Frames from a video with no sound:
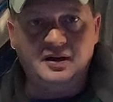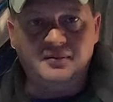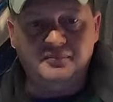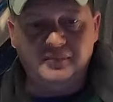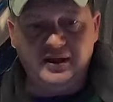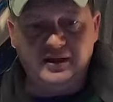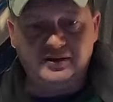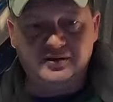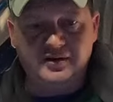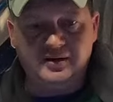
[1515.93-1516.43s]
and
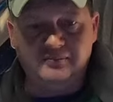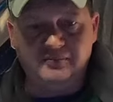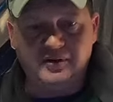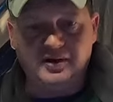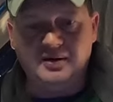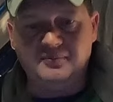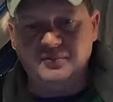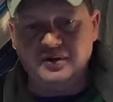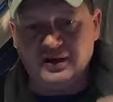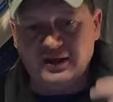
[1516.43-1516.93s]
made something
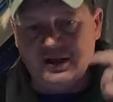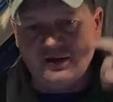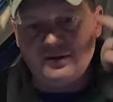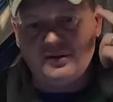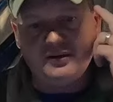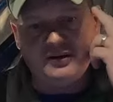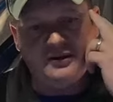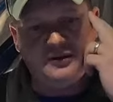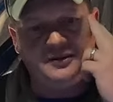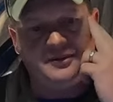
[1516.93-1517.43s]
come
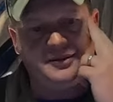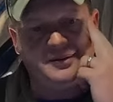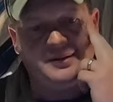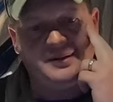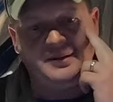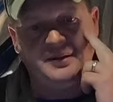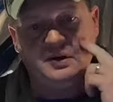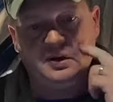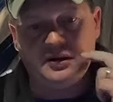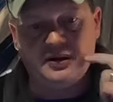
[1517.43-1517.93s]
together and
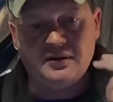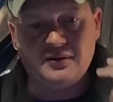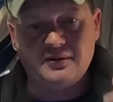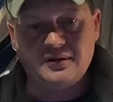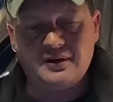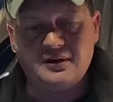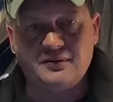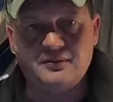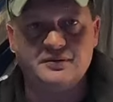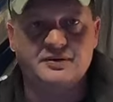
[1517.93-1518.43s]
you know
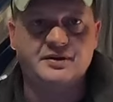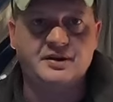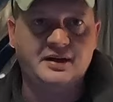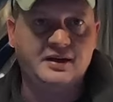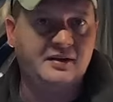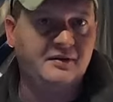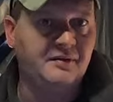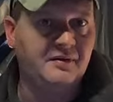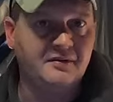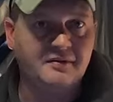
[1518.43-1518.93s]
that old
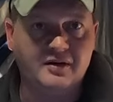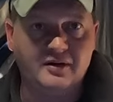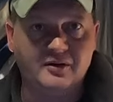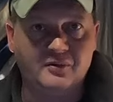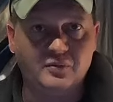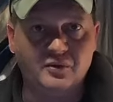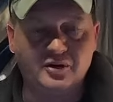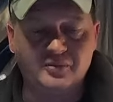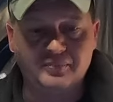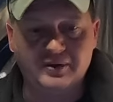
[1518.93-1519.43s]
saying
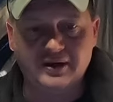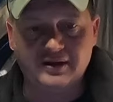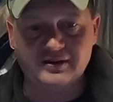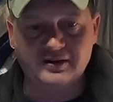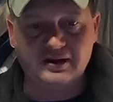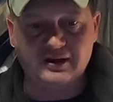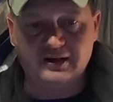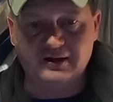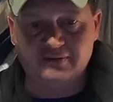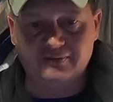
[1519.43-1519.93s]
hard work
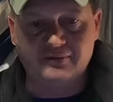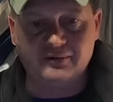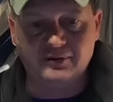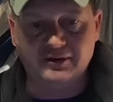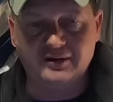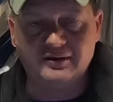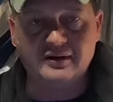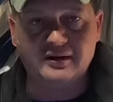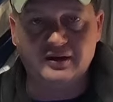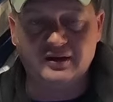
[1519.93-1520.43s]
pays off
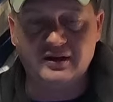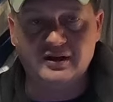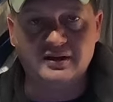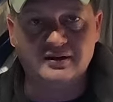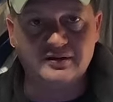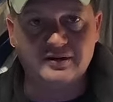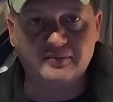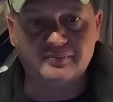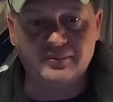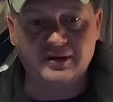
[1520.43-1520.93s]
well it, it
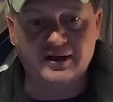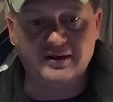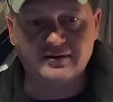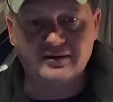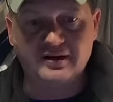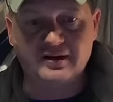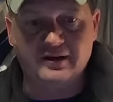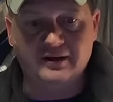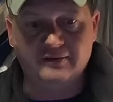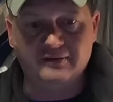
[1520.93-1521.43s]
does it
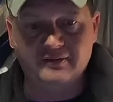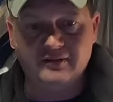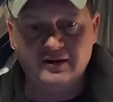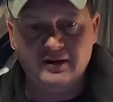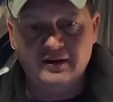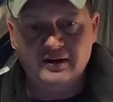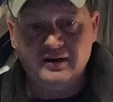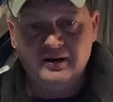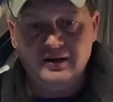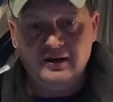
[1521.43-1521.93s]
pays off
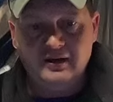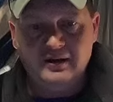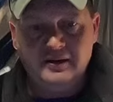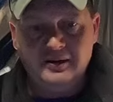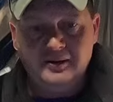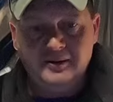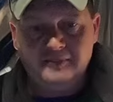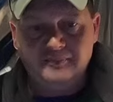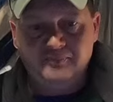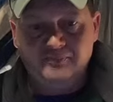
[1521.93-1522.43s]

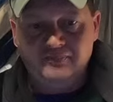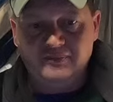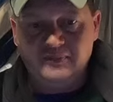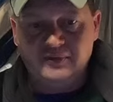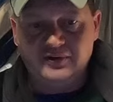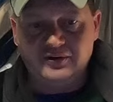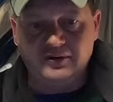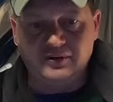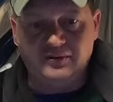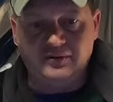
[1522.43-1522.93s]

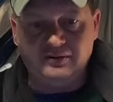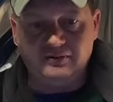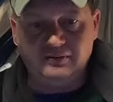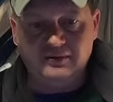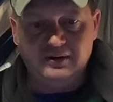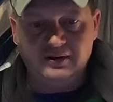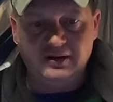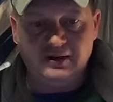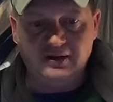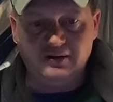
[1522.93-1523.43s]

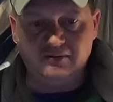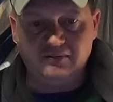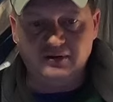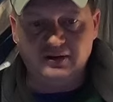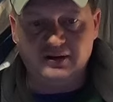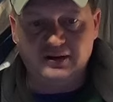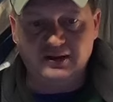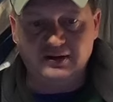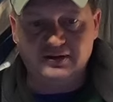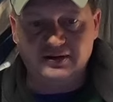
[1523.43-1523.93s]
so, you know,
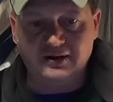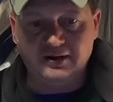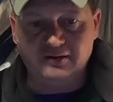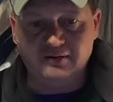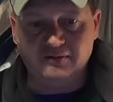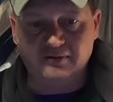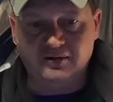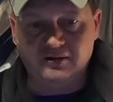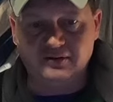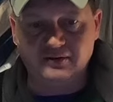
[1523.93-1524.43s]
like I
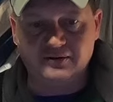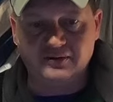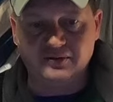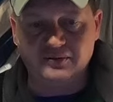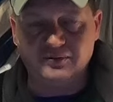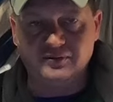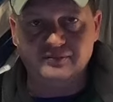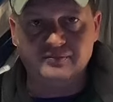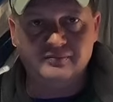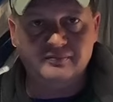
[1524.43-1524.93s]
said,
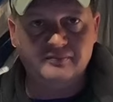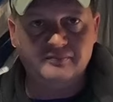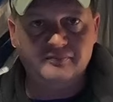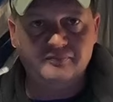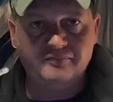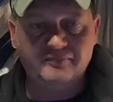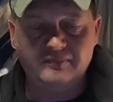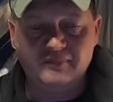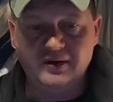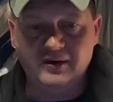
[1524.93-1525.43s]
also,
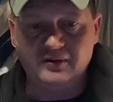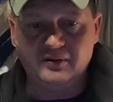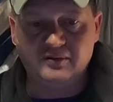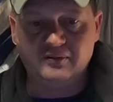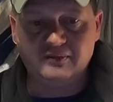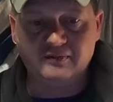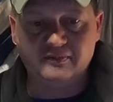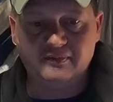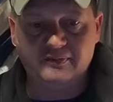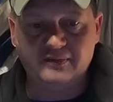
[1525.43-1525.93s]
you
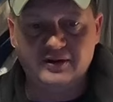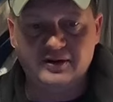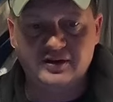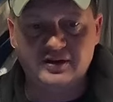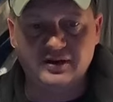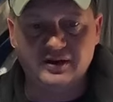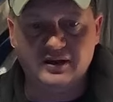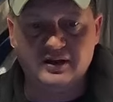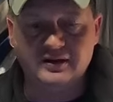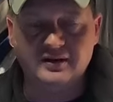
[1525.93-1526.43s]
know,
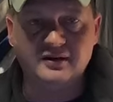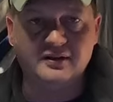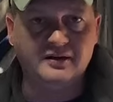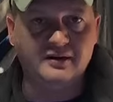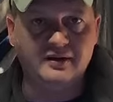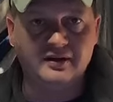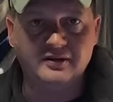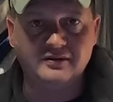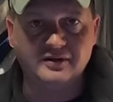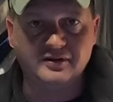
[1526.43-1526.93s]
vision
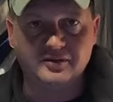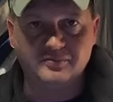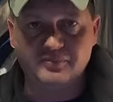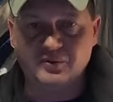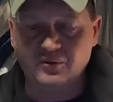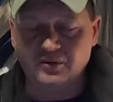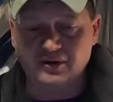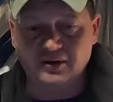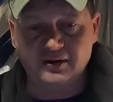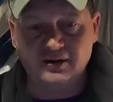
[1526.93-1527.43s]
hunting is a
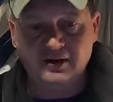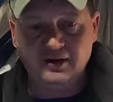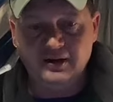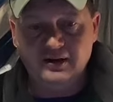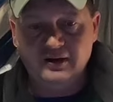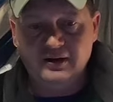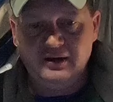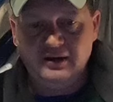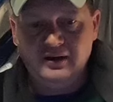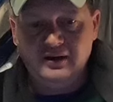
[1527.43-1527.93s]
sport.
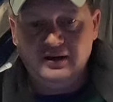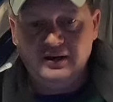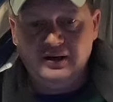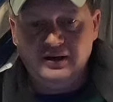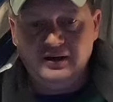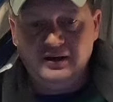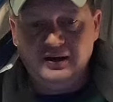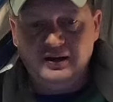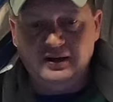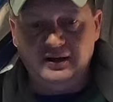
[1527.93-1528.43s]

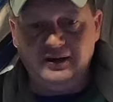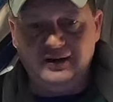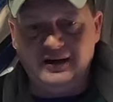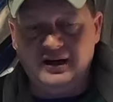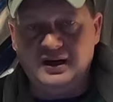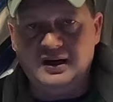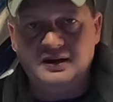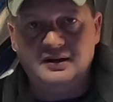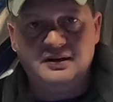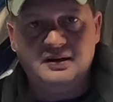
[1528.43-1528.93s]

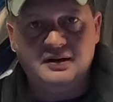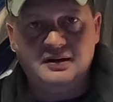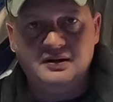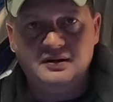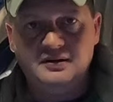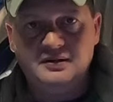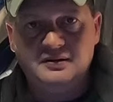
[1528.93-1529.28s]
Not